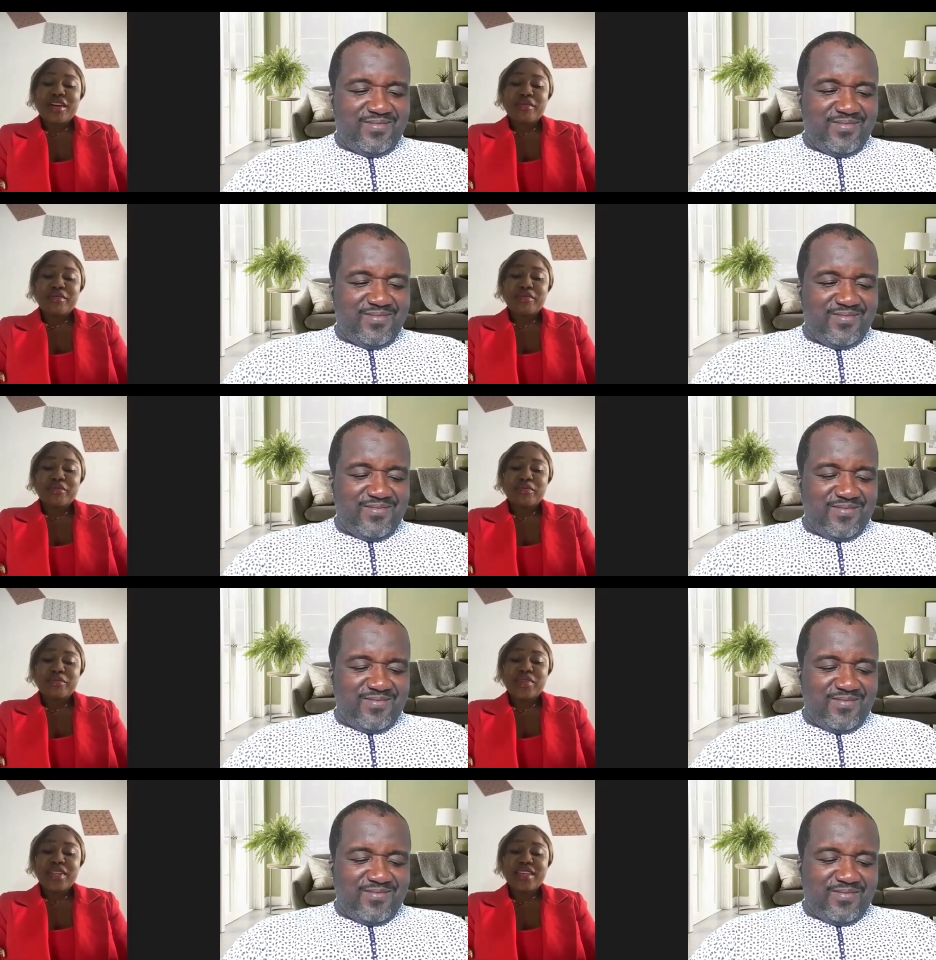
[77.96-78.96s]
Speaker 1: I'm um,
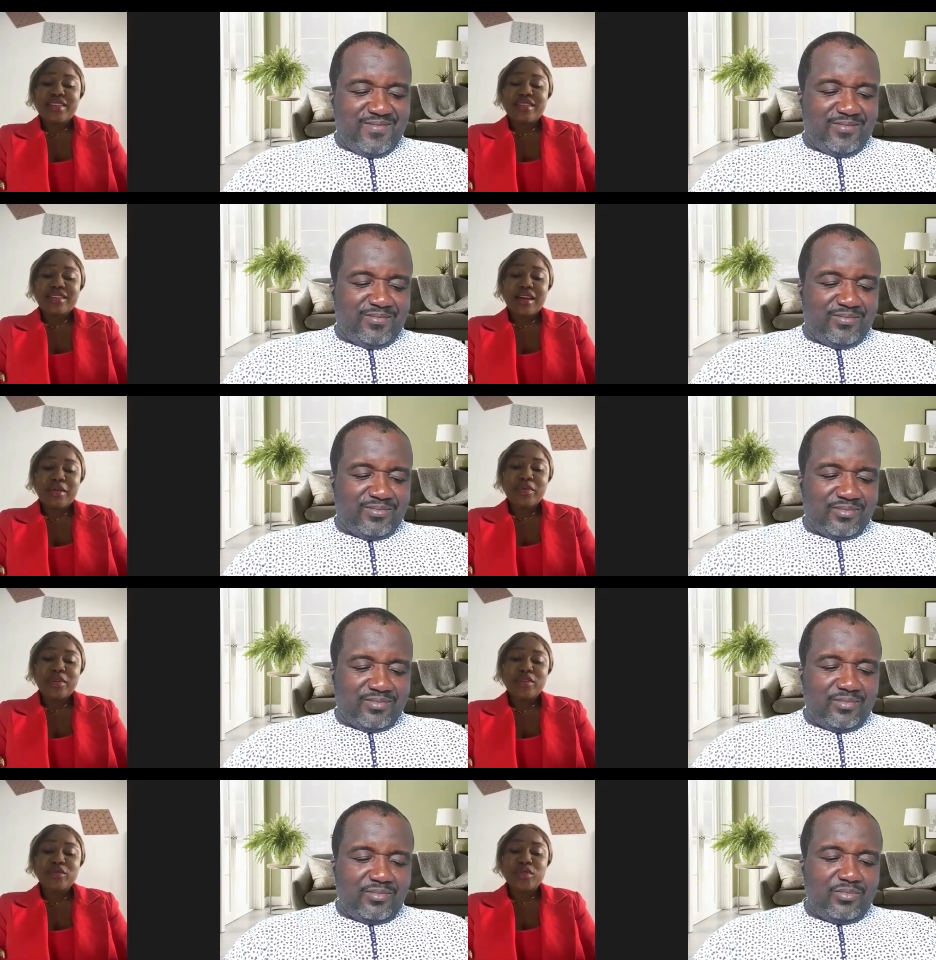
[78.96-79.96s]
pleased and happy
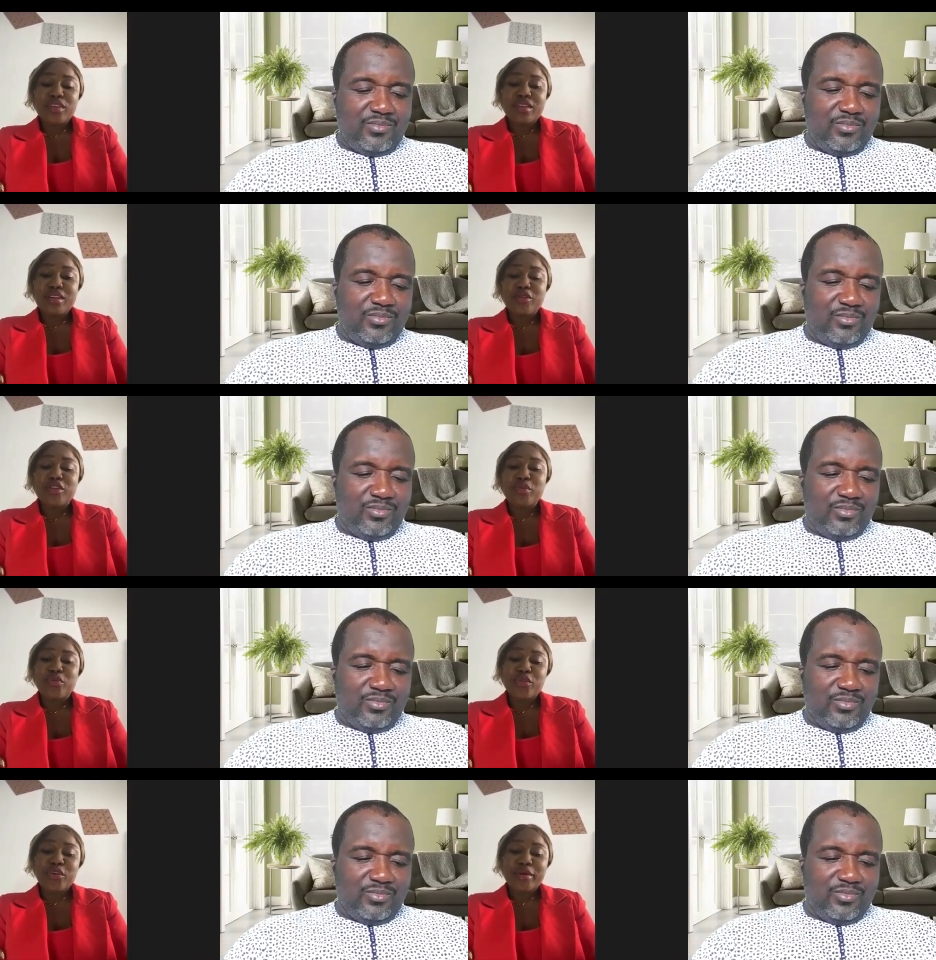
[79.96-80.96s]
to be on your
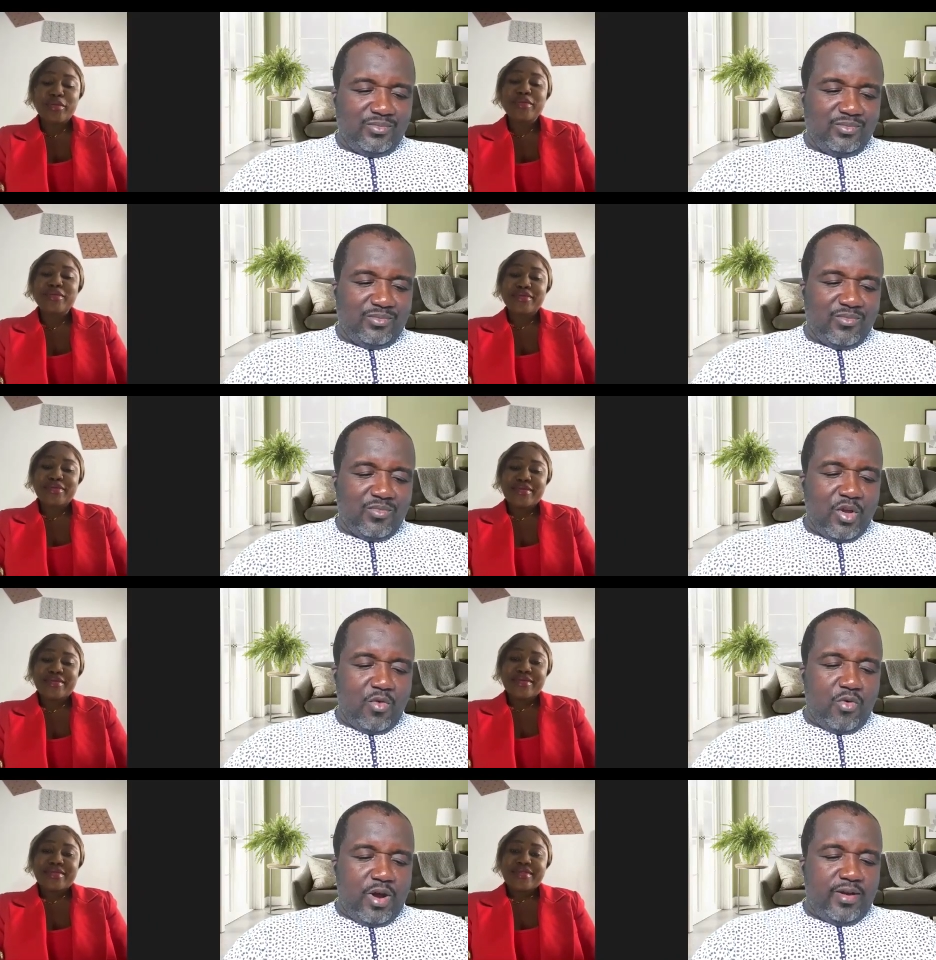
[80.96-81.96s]
program.
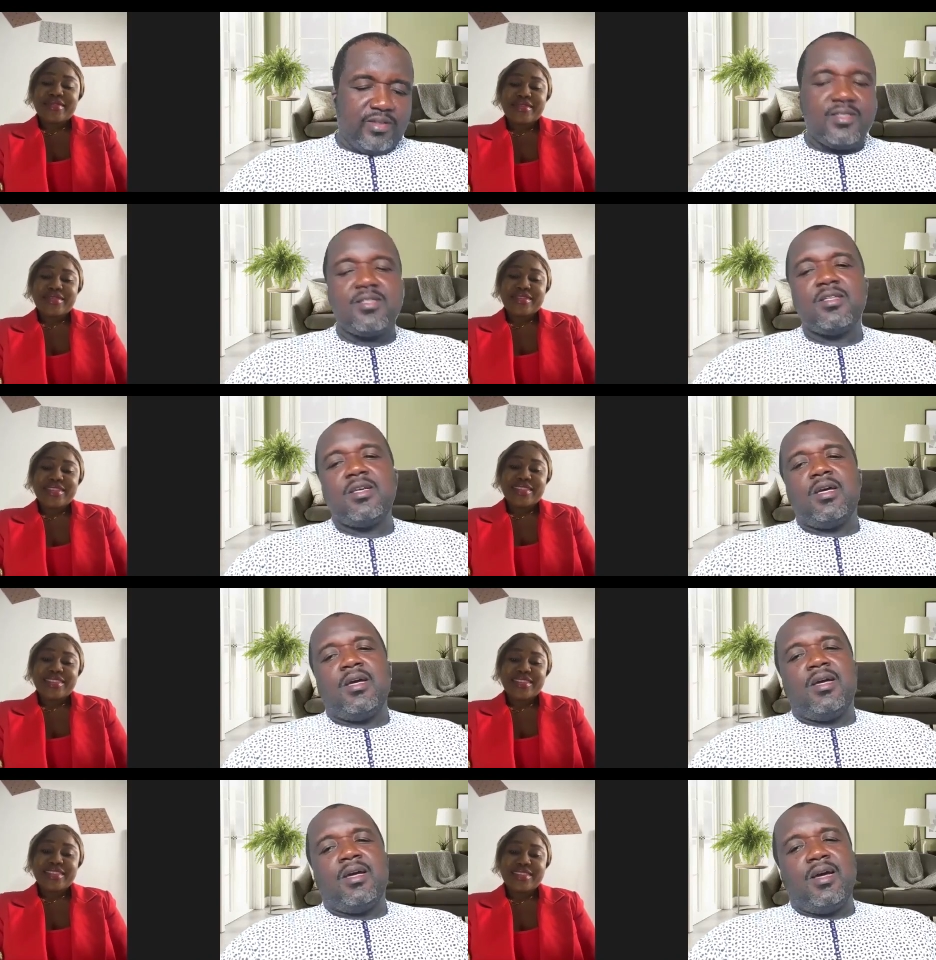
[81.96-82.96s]
Speaker 2: Right.
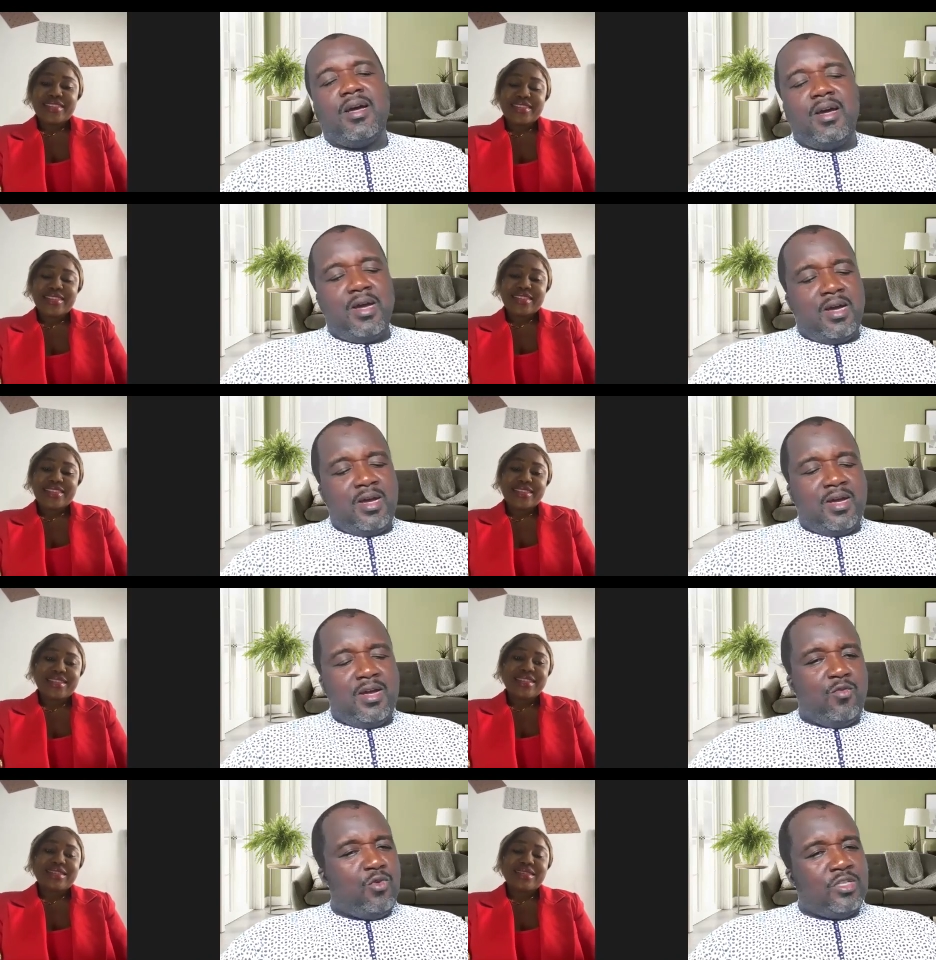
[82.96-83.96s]

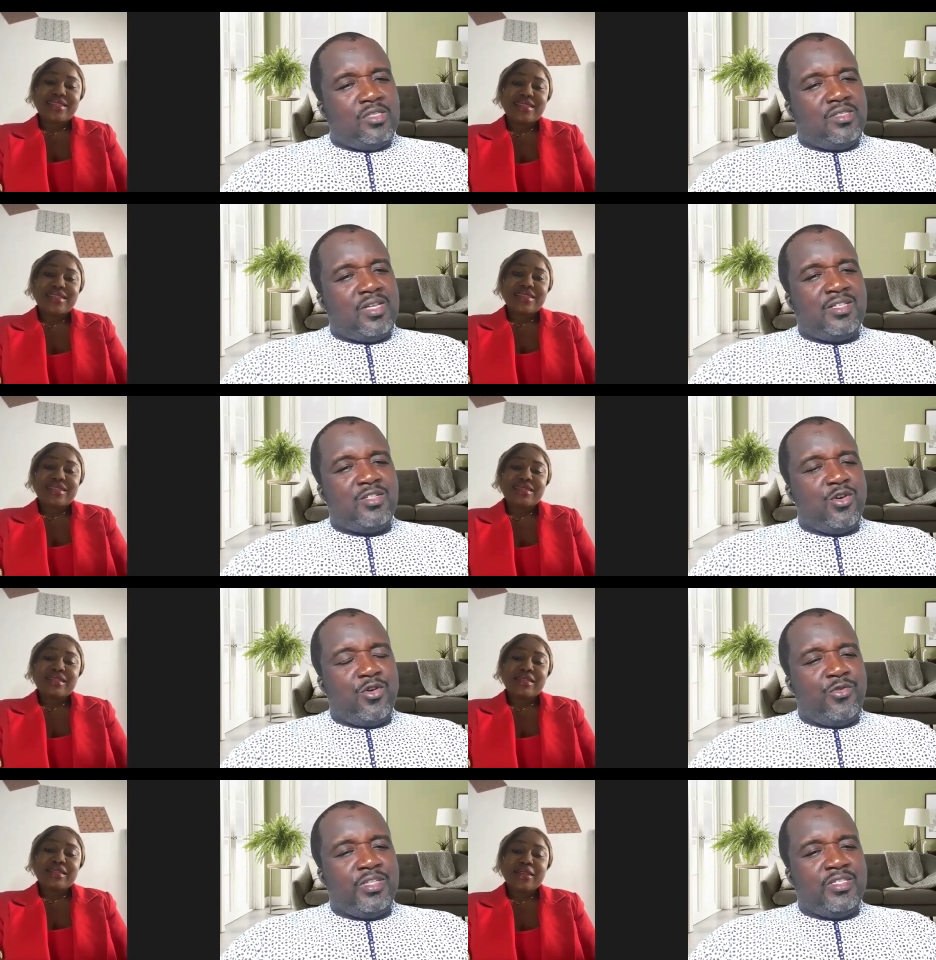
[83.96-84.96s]
Uh, was that
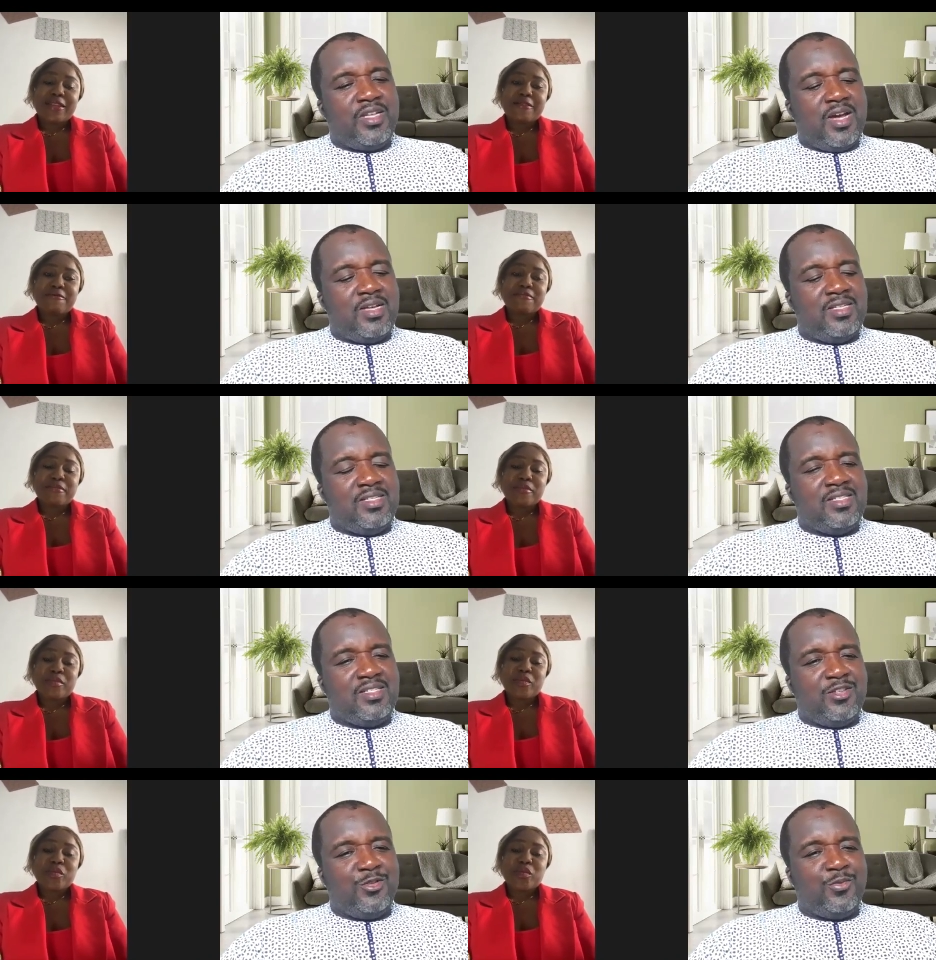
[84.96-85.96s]
your original
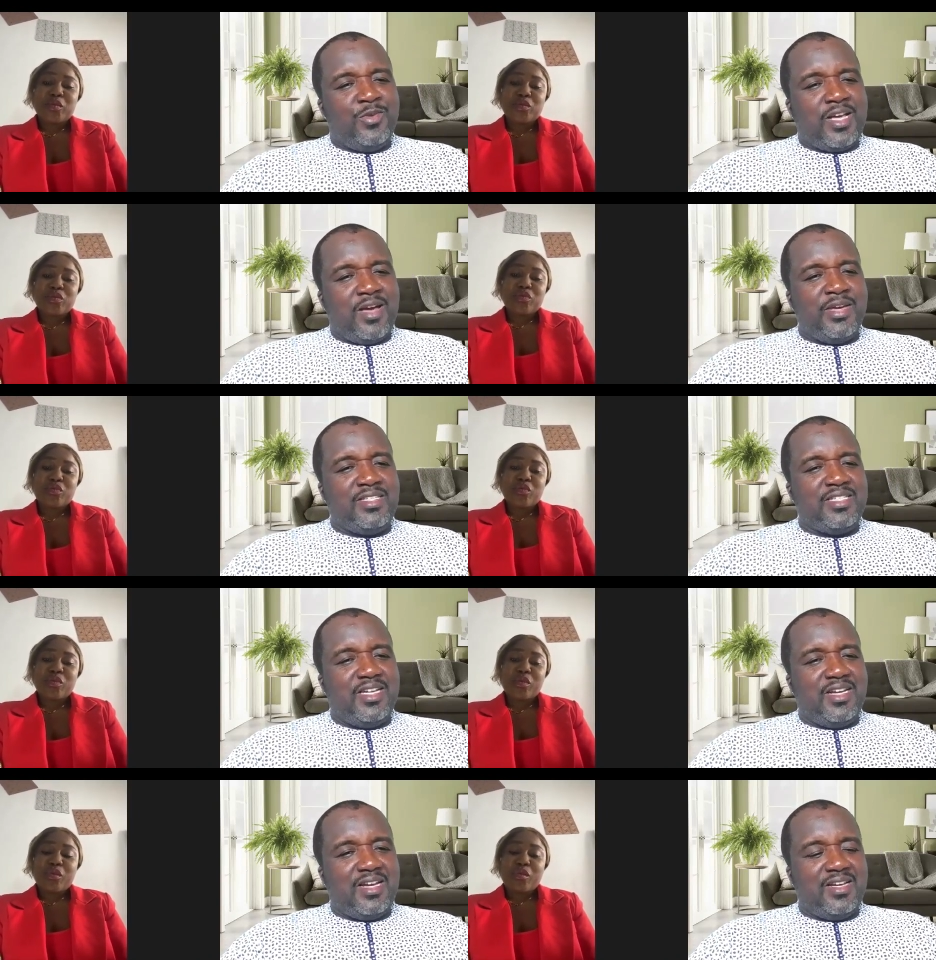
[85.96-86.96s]
decision to become a
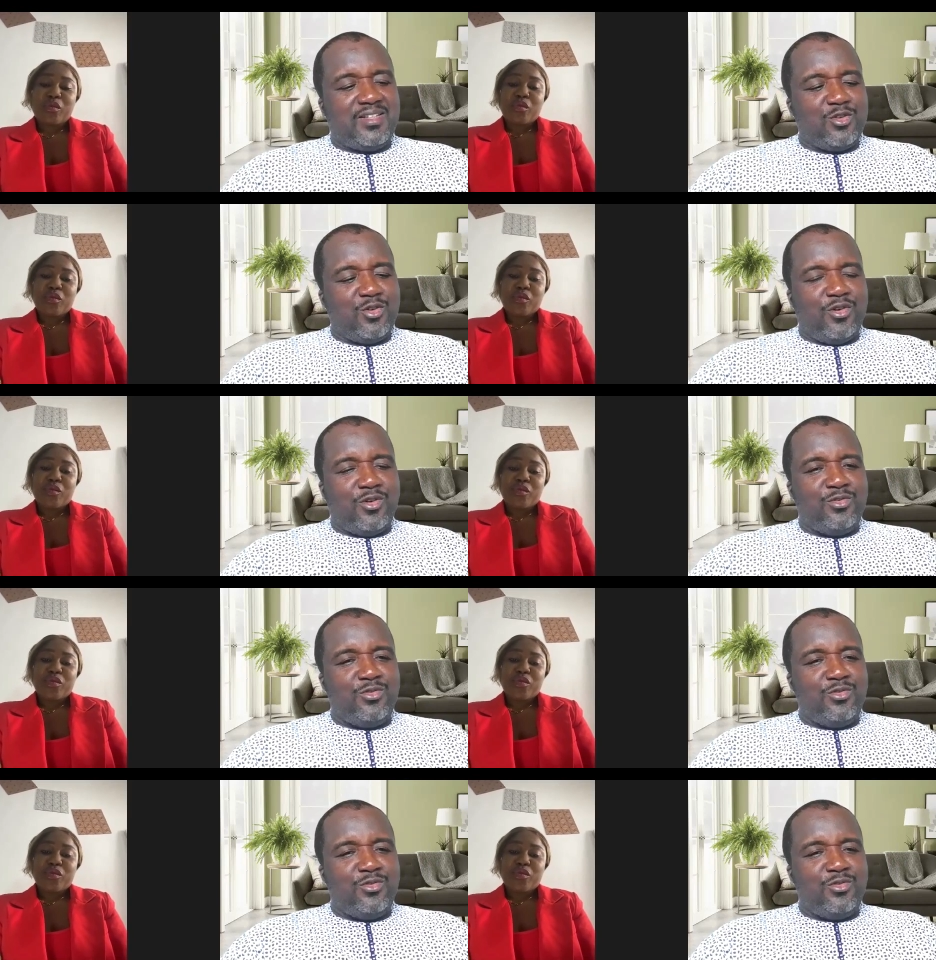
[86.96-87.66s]
journalist, or